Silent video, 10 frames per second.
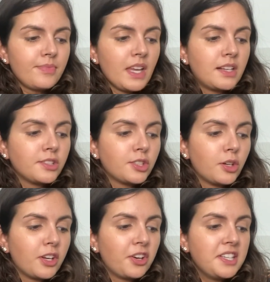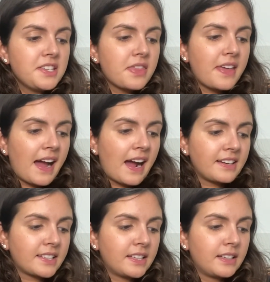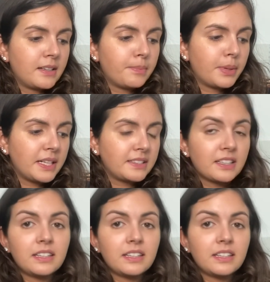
So there is that. But